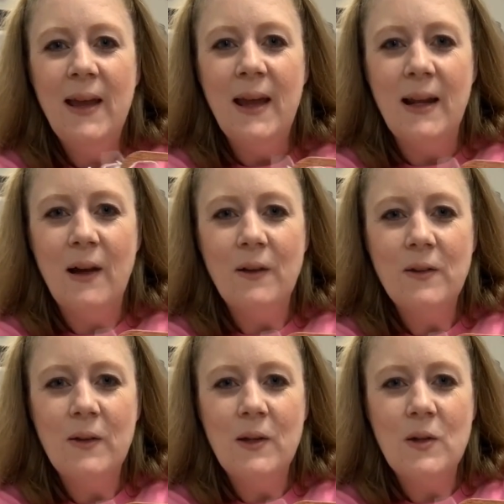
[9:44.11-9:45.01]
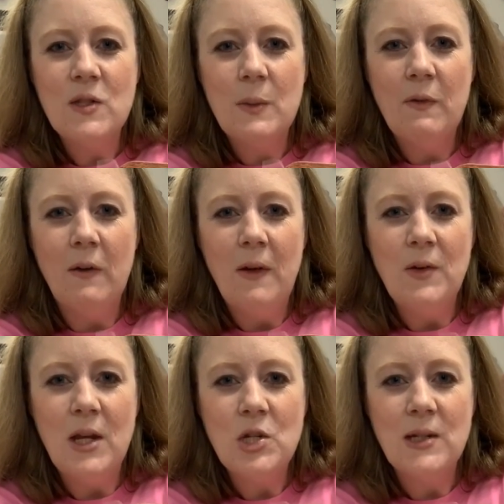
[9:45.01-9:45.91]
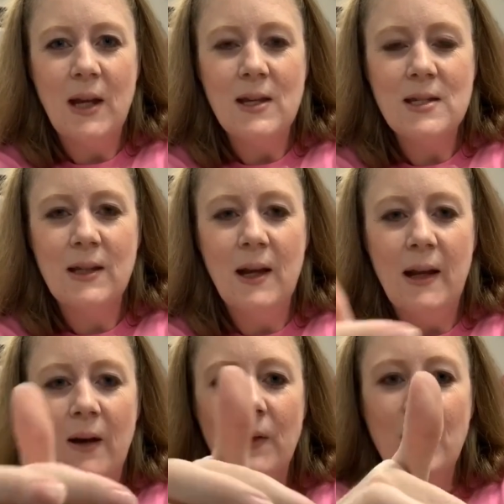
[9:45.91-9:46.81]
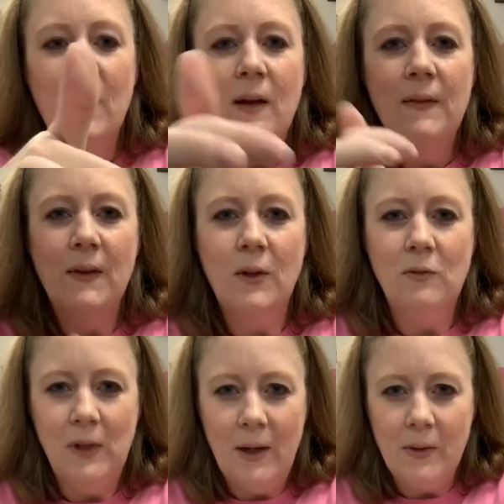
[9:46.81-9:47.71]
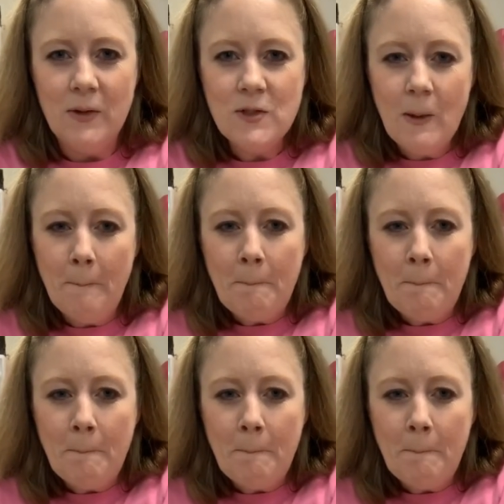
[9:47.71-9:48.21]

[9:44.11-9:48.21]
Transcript: And I also used some of our foundation dies to cut out the little flowers